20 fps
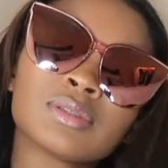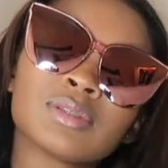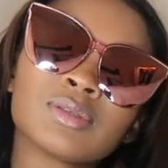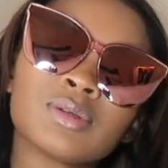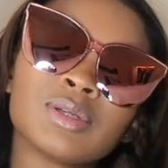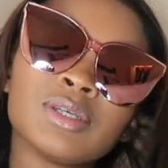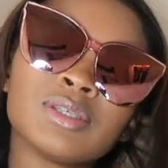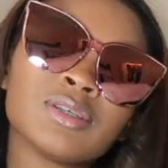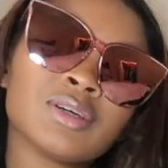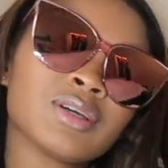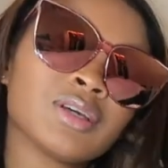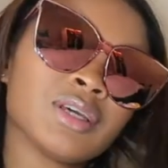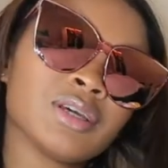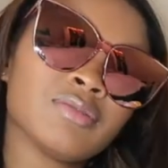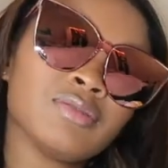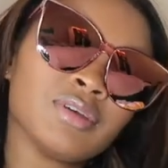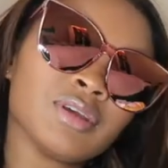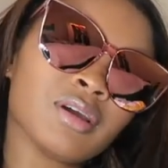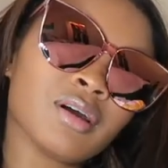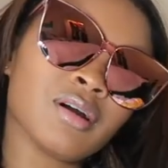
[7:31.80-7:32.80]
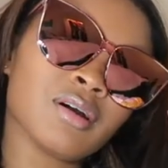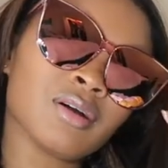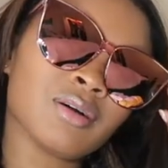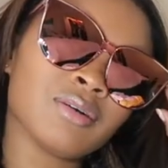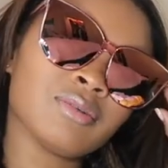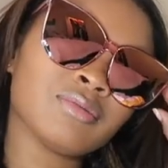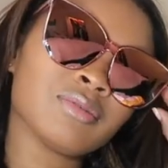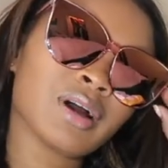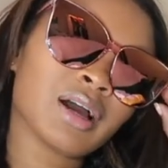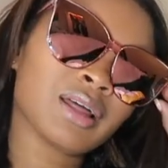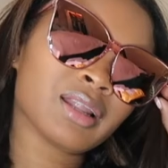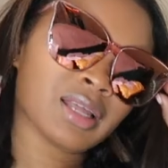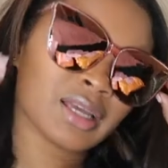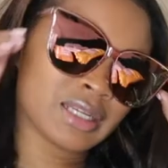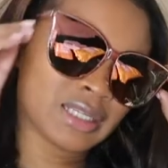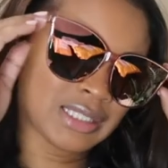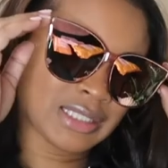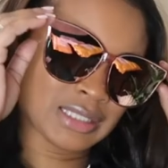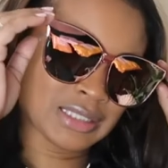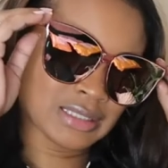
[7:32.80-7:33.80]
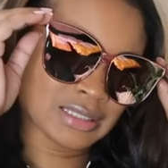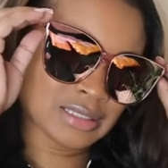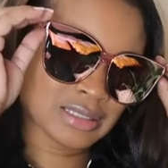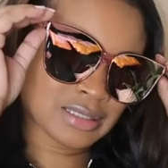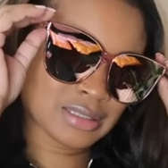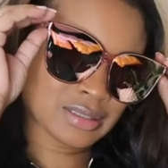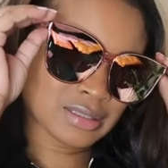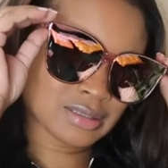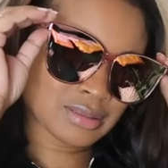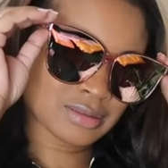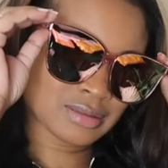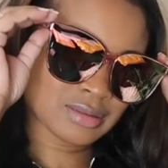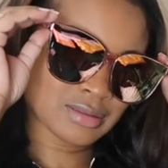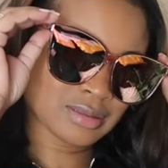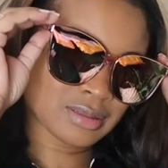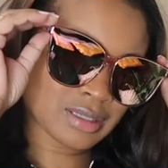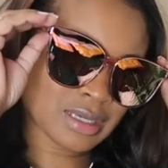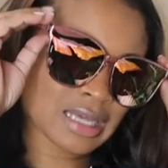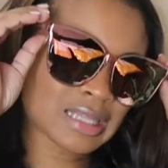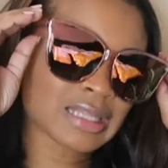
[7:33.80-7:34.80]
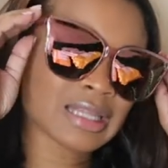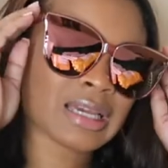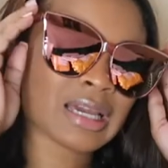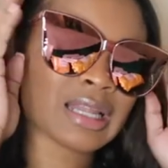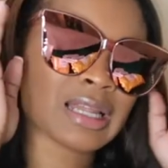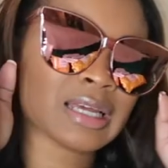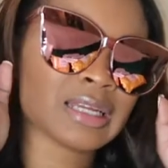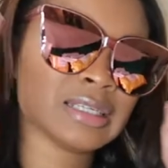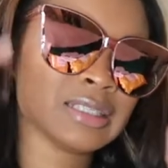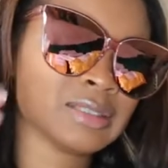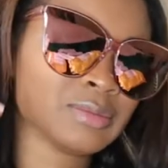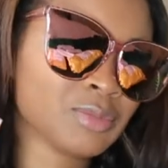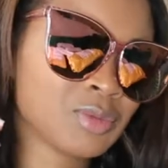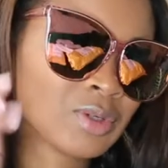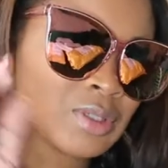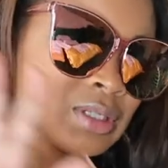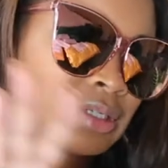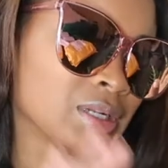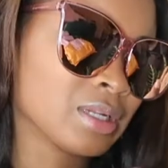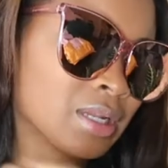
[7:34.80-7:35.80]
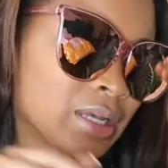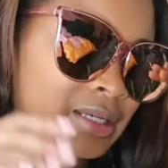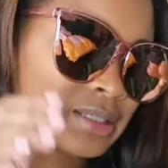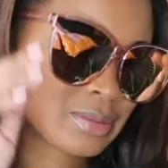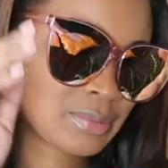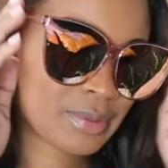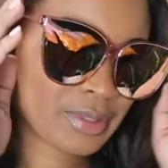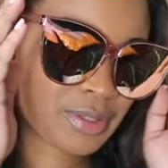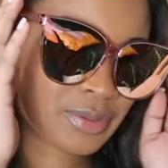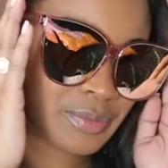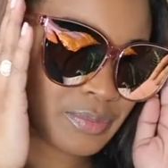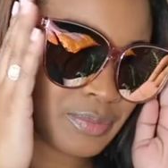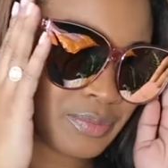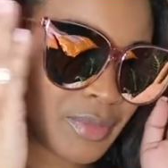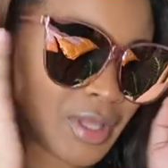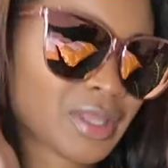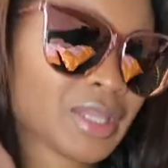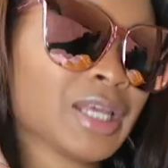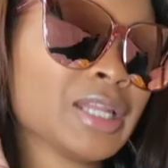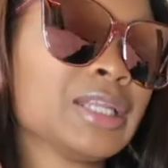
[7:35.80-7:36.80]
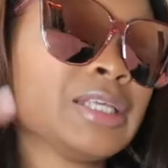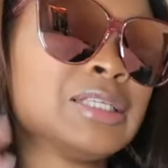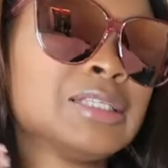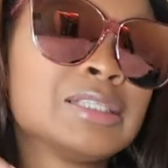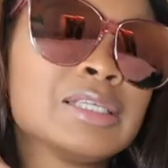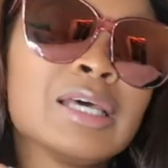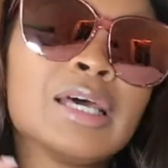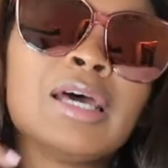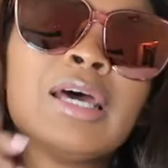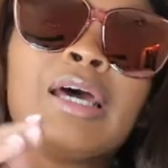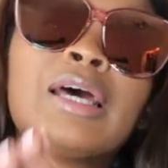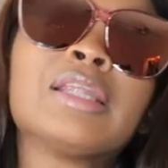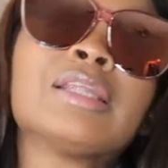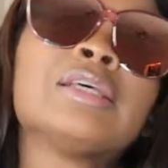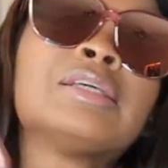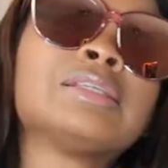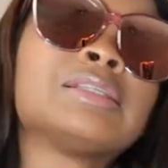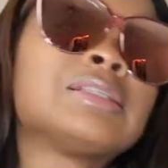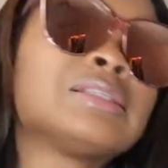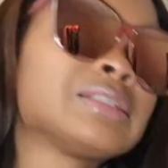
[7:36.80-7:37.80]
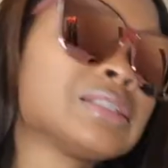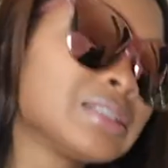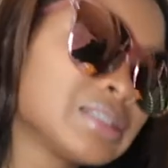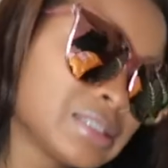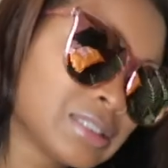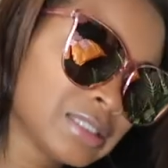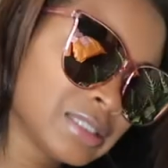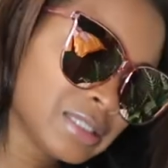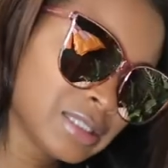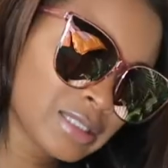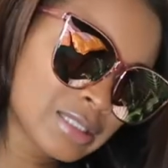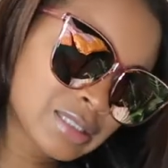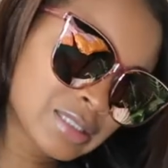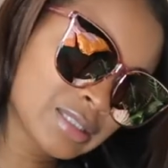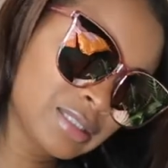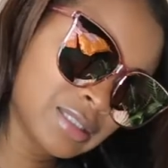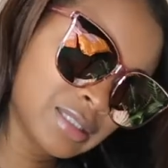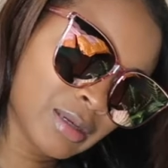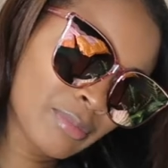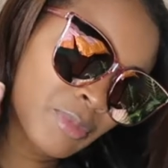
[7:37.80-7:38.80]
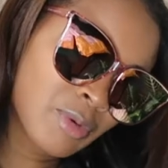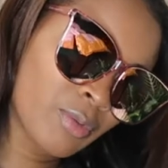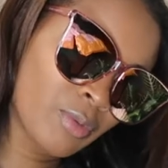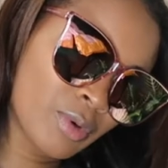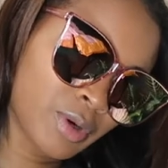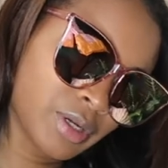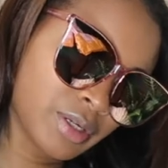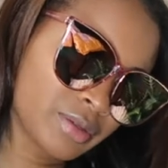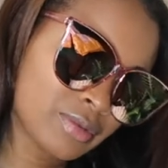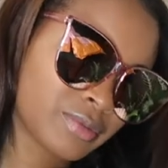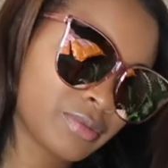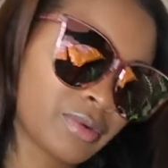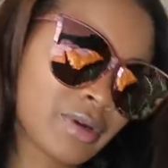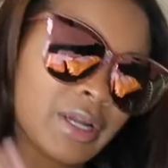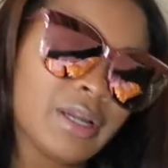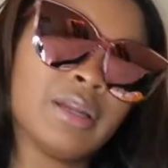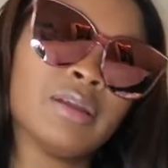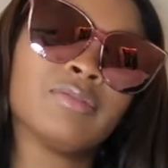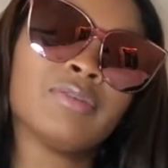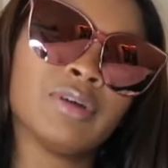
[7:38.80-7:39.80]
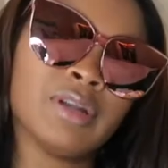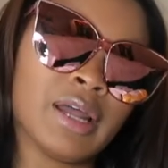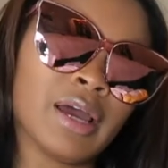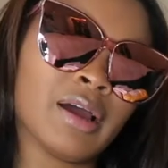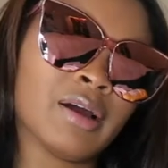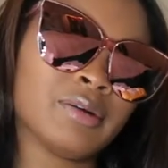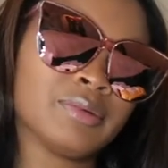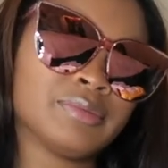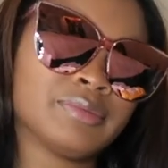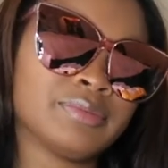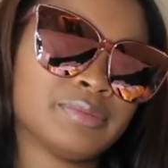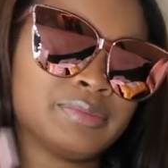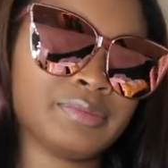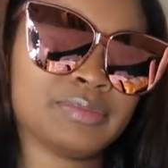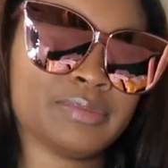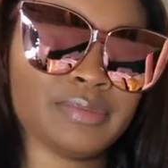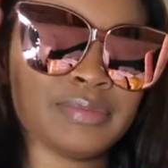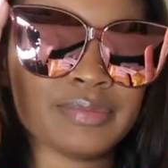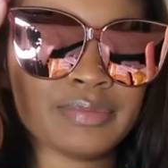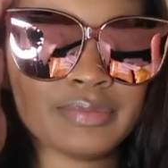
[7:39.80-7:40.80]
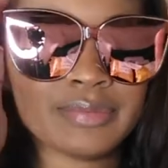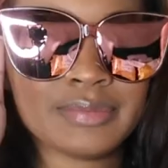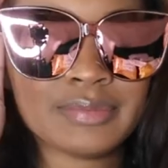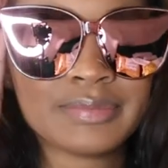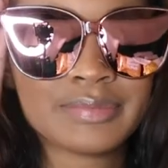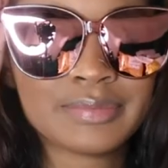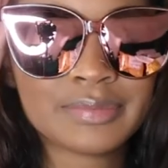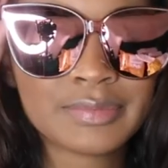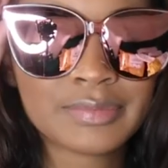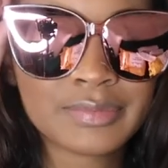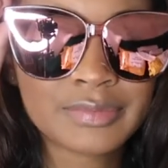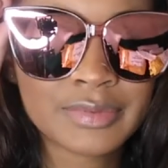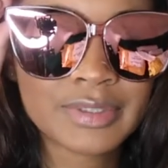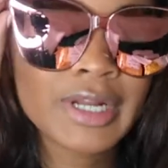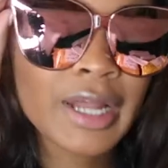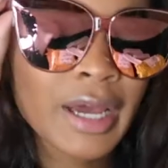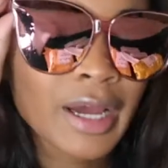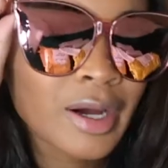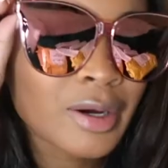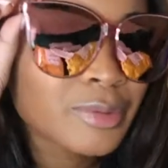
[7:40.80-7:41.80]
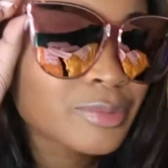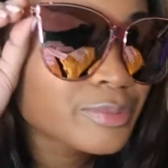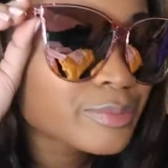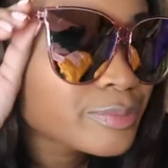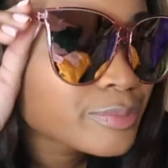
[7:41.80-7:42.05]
So these are giving, y'all. I like these. I think I like these more than the last bit. I think these number one, right? For now. For now.